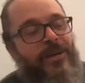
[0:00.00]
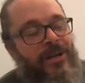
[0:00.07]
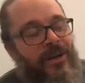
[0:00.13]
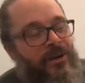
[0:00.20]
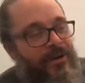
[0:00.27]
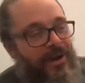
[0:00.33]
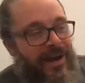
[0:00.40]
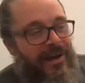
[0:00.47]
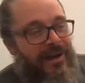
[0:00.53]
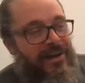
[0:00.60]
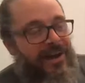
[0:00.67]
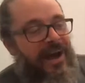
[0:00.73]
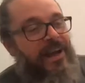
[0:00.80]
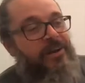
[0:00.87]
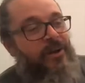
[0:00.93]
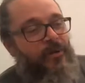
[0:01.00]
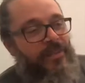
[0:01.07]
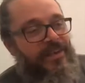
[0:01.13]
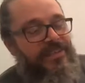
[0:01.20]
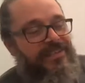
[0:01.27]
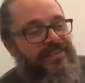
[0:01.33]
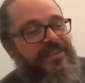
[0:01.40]
go, I know
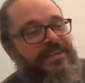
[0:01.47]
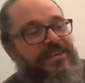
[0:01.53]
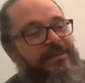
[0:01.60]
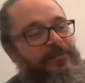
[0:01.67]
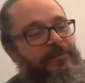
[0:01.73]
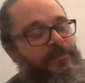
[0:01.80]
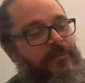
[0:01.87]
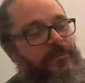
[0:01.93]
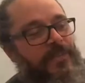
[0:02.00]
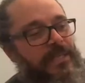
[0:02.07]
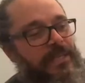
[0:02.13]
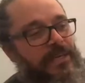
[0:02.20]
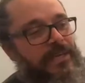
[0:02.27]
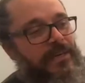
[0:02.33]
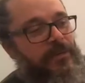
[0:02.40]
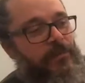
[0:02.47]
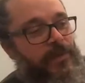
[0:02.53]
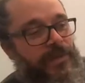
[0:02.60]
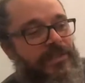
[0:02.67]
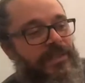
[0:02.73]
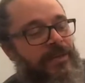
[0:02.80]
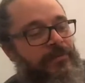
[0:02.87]
this
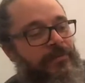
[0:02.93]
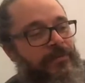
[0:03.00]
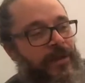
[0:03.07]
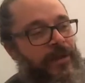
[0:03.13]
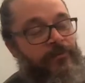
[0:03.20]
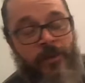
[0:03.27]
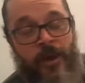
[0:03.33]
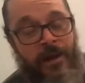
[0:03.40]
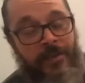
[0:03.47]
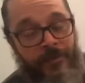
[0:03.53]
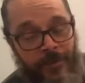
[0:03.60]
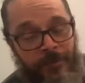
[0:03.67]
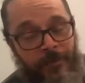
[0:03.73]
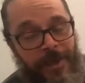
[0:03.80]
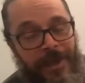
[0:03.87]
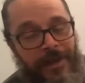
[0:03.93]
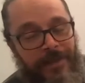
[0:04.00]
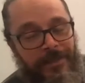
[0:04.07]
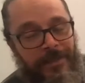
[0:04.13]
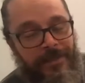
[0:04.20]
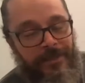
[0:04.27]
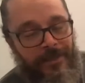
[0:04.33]
because I've talked with
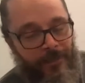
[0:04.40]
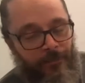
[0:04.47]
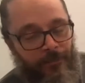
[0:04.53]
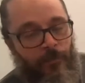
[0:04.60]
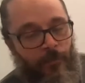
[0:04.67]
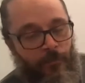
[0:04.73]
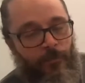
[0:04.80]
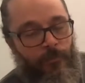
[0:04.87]
Matt in